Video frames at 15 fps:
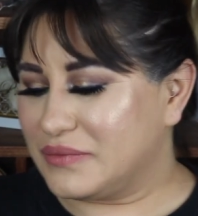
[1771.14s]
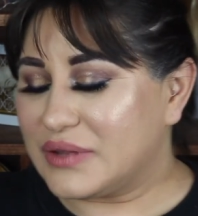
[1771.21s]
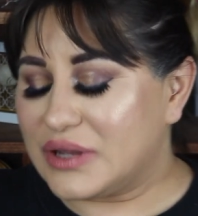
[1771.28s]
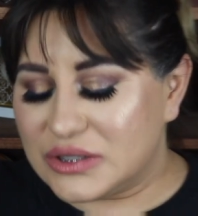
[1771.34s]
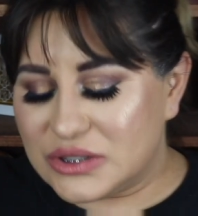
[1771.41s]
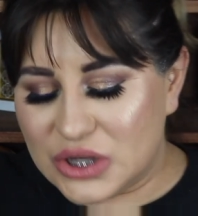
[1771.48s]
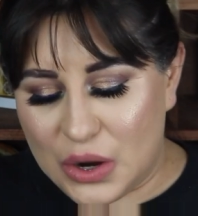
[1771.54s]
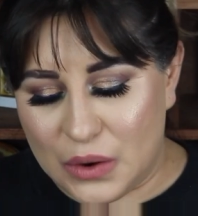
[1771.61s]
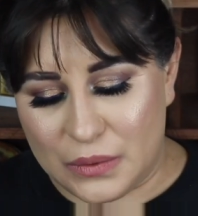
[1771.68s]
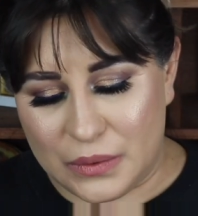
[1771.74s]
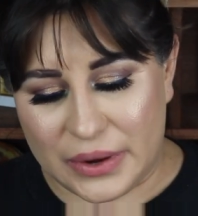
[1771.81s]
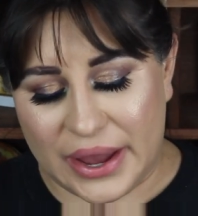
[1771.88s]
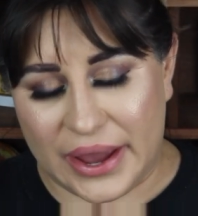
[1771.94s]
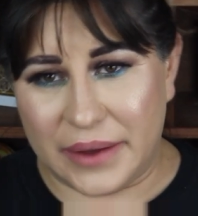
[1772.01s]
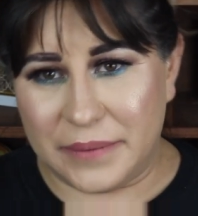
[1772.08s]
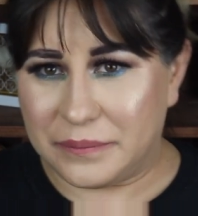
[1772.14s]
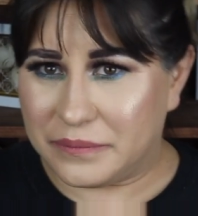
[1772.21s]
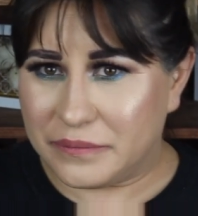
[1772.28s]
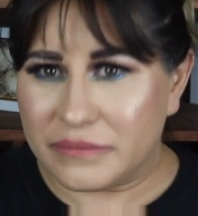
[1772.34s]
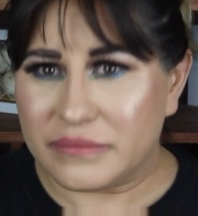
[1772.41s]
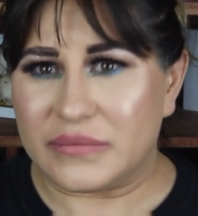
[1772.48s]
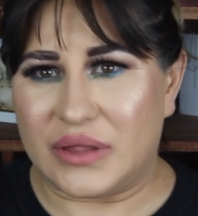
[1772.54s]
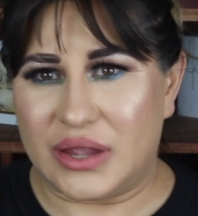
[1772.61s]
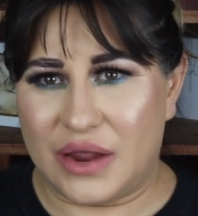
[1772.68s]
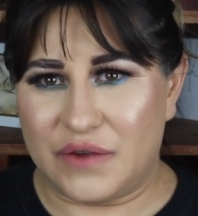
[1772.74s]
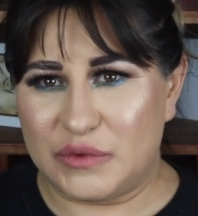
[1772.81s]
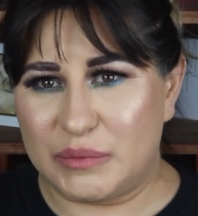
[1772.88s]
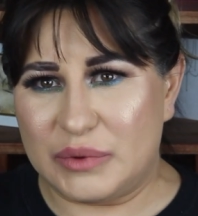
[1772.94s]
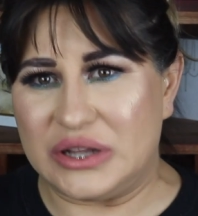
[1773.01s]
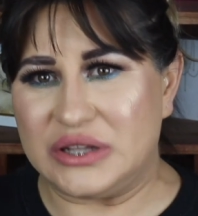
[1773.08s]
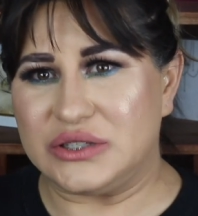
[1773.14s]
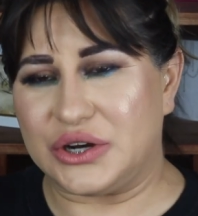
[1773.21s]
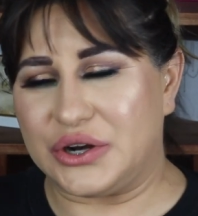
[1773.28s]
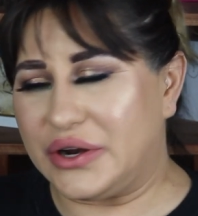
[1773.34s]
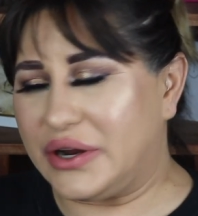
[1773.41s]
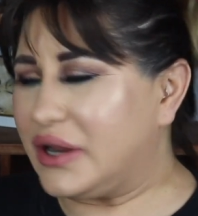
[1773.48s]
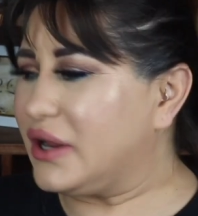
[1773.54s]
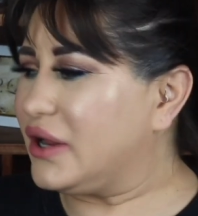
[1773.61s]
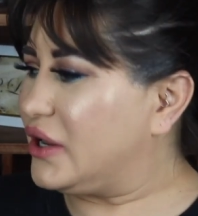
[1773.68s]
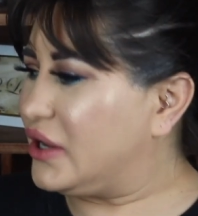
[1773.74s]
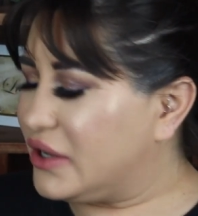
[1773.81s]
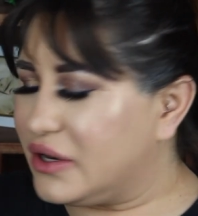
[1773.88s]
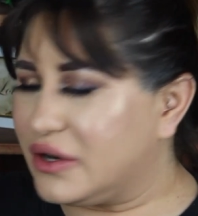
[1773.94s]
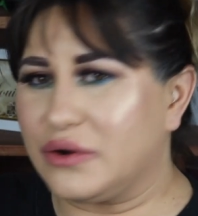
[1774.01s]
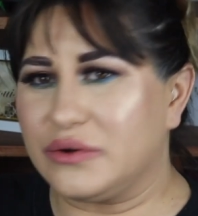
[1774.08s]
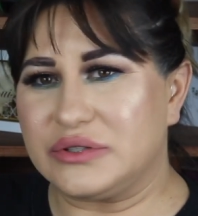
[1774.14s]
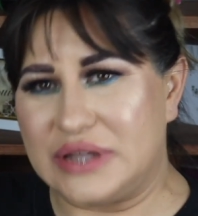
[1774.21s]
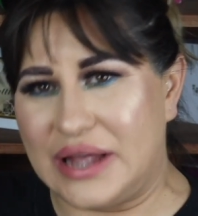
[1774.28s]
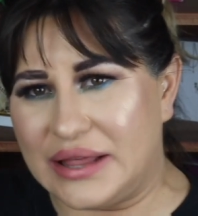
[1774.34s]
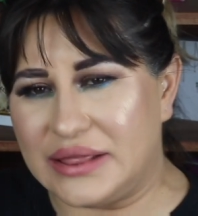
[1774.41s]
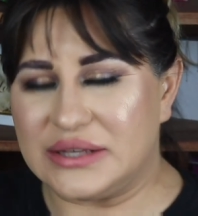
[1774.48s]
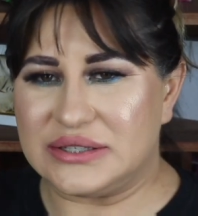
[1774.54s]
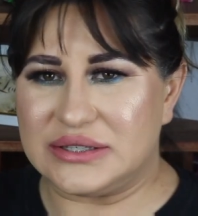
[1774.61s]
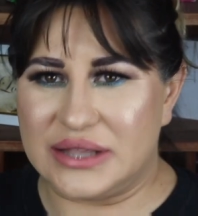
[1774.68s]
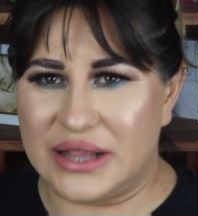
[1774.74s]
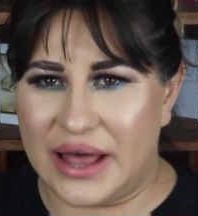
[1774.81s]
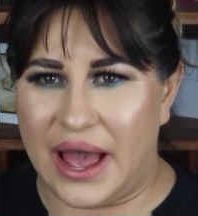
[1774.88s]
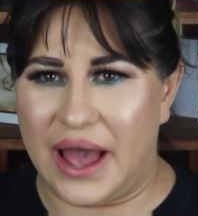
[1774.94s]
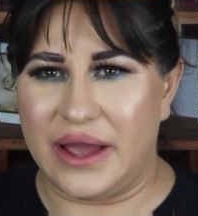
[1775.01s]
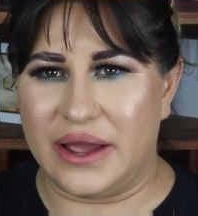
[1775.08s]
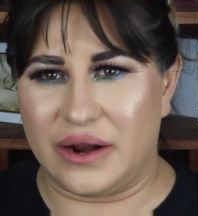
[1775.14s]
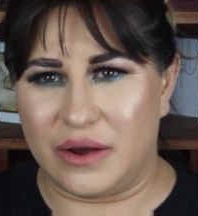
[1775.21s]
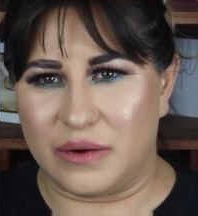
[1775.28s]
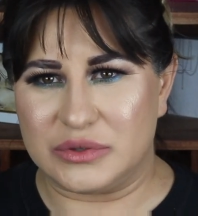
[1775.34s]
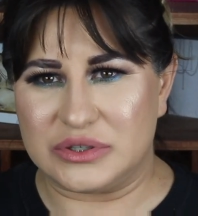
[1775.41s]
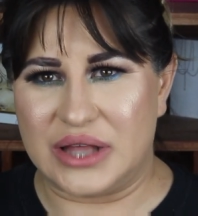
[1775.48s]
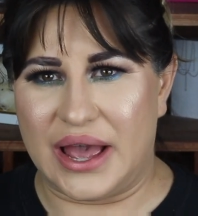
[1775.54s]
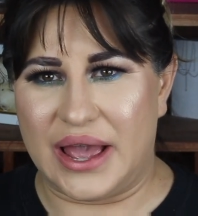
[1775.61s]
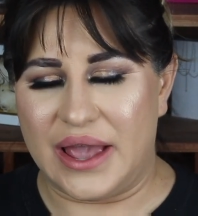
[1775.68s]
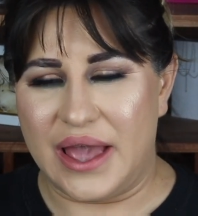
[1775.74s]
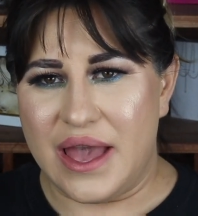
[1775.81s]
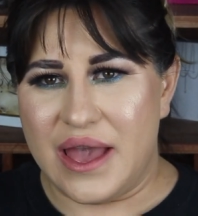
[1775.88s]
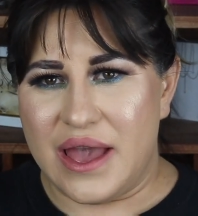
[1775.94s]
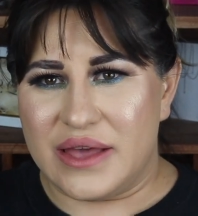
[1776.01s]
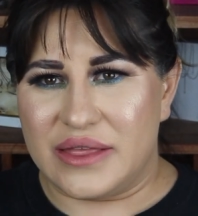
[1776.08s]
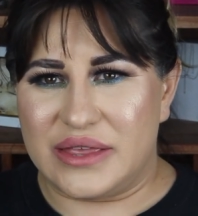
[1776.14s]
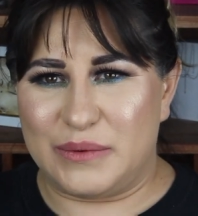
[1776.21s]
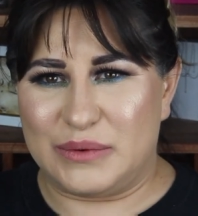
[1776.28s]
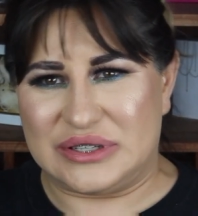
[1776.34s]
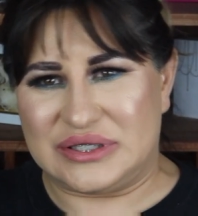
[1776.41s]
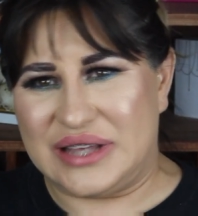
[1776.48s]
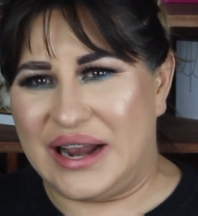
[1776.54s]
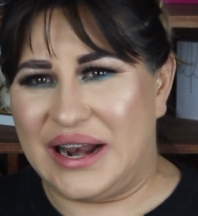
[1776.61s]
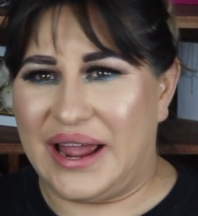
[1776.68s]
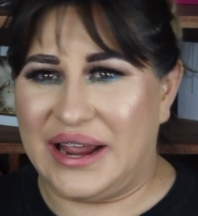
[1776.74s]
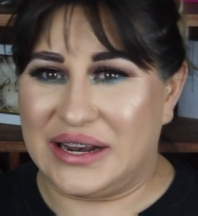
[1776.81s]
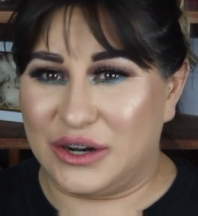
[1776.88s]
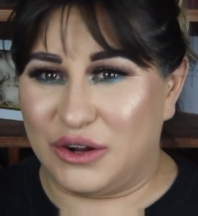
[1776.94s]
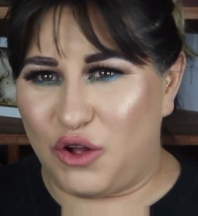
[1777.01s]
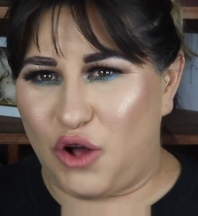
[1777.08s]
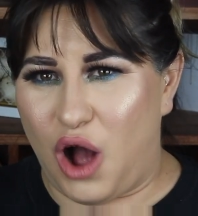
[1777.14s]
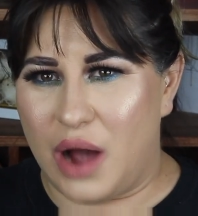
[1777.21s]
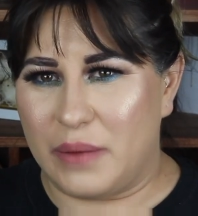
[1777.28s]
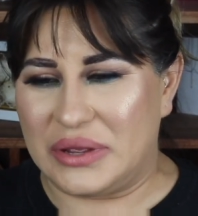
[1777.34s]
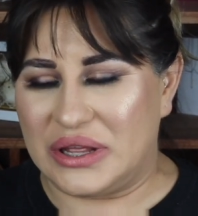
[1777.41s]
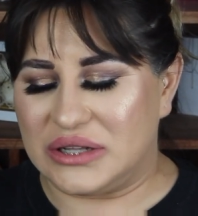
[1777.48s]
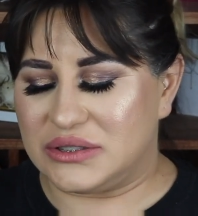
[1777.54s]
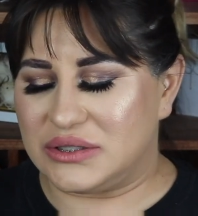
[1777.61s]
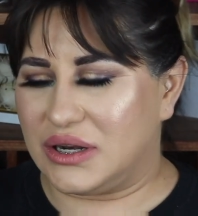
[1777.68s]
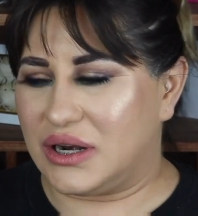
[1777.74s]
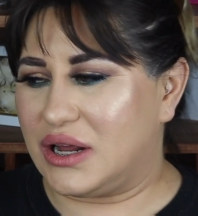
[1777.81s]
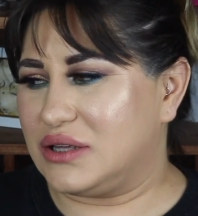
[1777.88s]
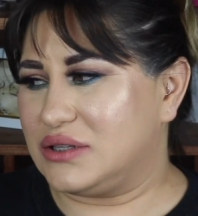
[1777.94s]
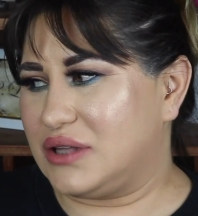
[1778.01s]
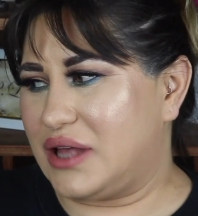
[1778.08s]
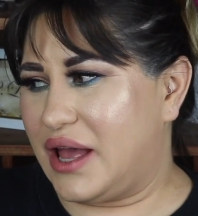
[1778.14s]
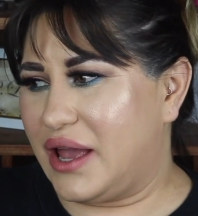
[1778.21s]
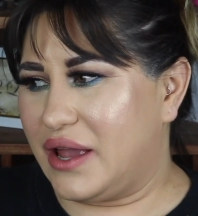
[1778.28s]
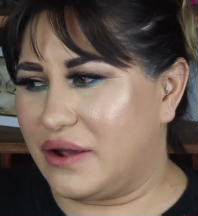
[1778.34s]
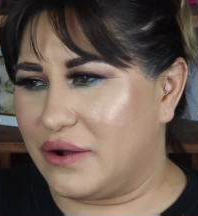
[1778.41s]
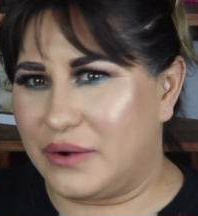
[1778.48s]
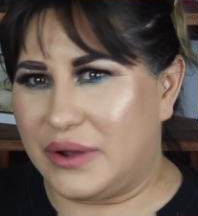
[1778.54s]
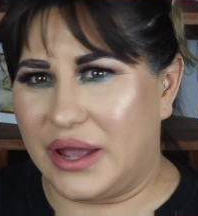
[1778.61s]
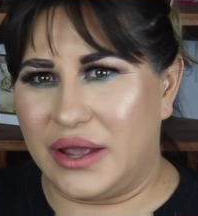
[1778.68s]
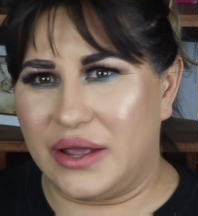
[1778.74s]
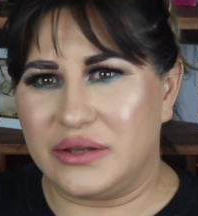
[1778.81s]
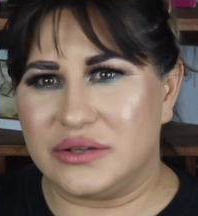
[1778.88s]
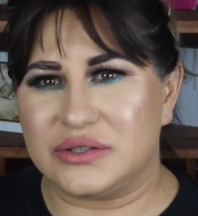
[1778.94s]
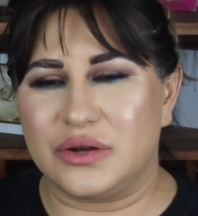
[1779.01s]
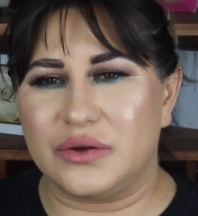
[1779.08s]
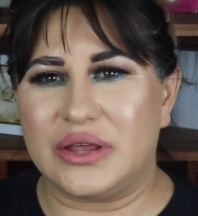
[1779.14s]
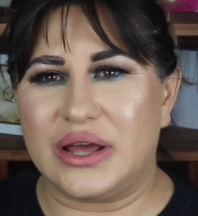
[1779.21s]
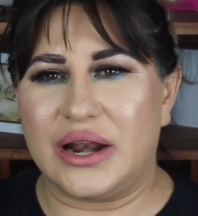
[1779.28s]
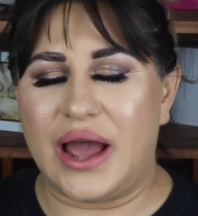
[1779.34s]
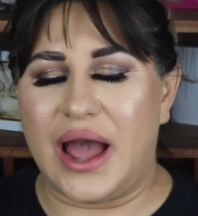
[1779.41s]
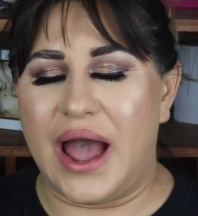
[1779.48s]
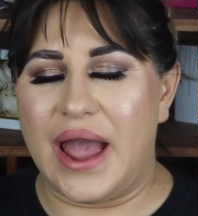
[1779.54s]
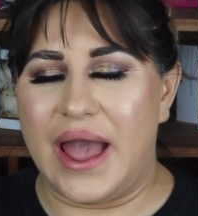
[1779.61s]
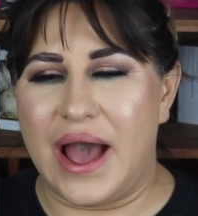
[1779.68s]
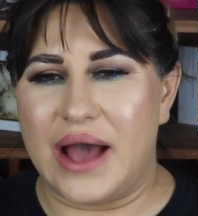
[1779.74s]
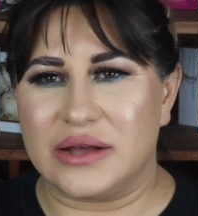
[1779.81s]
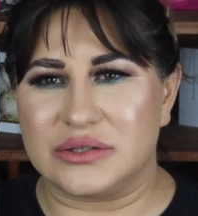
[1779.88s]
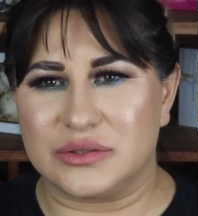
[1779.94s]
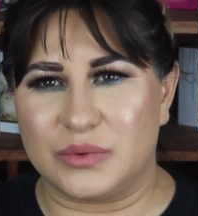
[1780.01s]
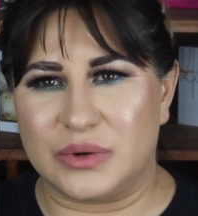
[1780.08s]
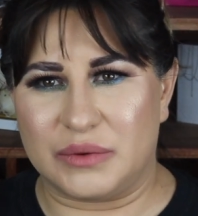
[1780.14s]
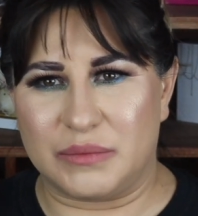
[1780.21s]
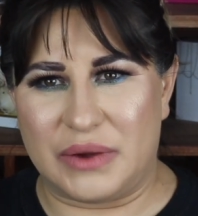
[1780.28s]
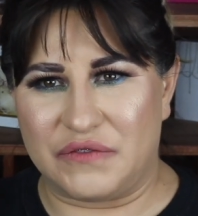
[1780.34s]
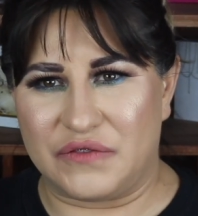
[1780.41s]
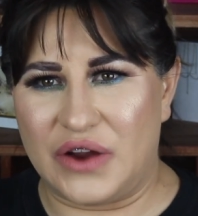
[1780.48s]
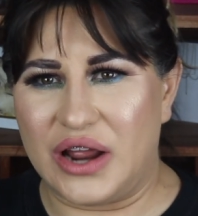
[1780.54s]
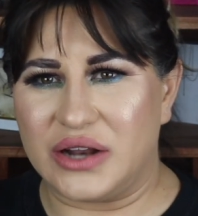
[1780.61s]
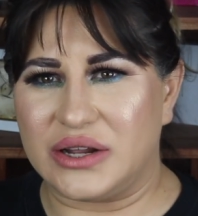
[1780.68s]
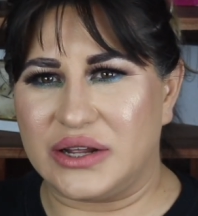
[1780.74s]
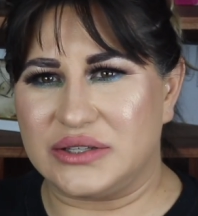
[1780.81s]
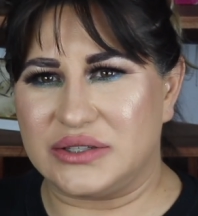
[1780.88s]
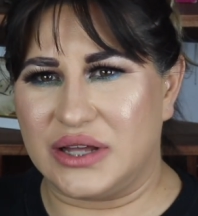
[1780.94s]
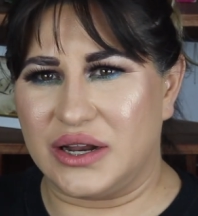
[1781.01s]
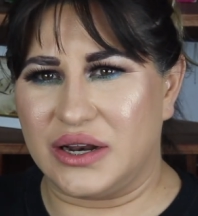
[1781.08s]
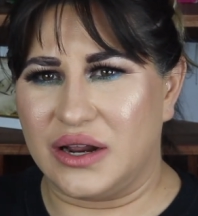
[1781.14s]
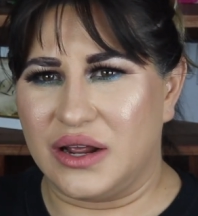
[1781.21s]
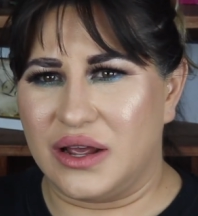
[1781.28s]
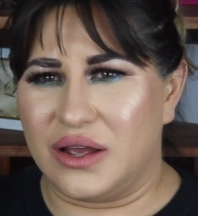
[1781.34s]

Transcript: So, okay, everybody's hurt, you know, saying this and that. And I was like, they would say like little comments, and I was like, okay. So then I asked one of my friends, I said,